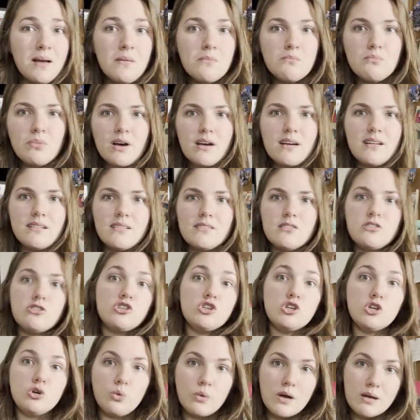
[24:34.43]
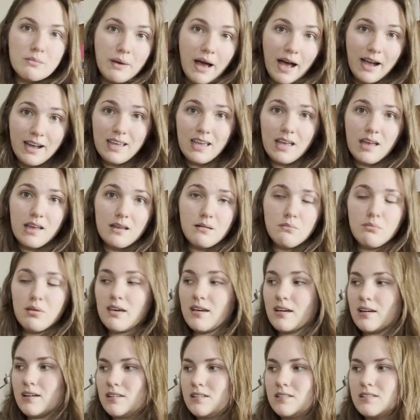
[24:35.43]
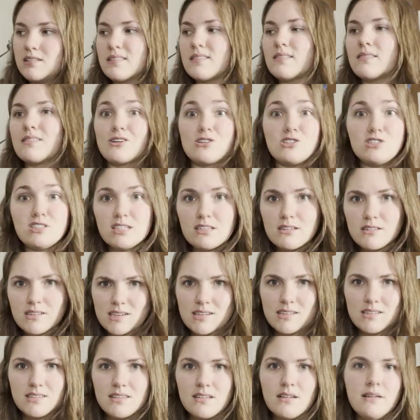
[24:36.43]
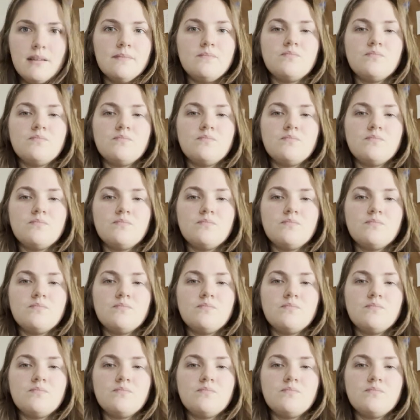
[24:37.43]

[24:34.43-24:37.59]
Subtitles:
but 2 went back in because they're series.